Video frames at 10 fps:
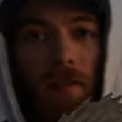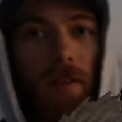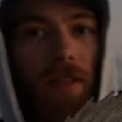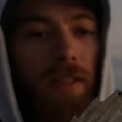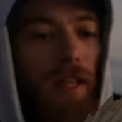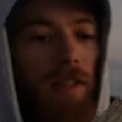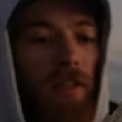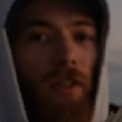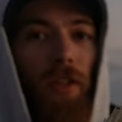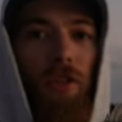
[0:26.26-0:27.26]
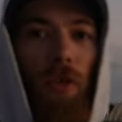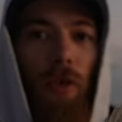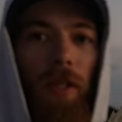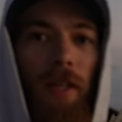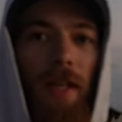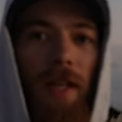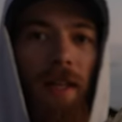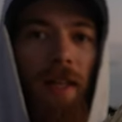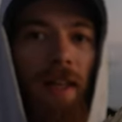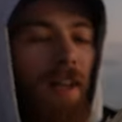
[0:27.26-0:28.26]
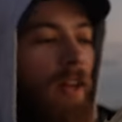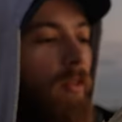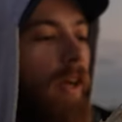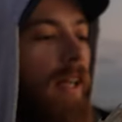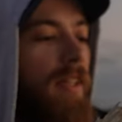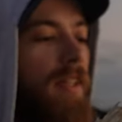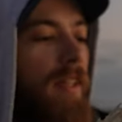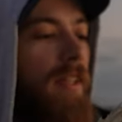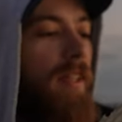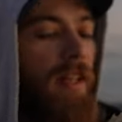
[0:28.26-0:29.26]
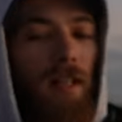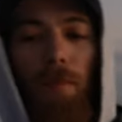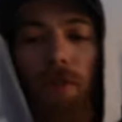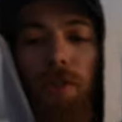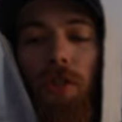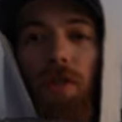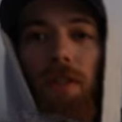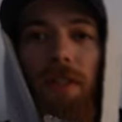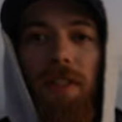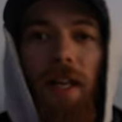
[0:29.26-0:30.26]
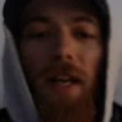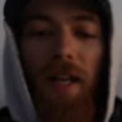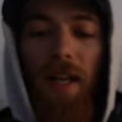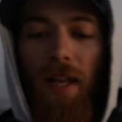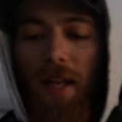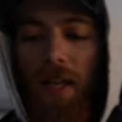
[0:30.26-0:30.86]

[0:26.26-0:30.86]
more water coming in and out of the troughs, where the bass are more likely to go in and out.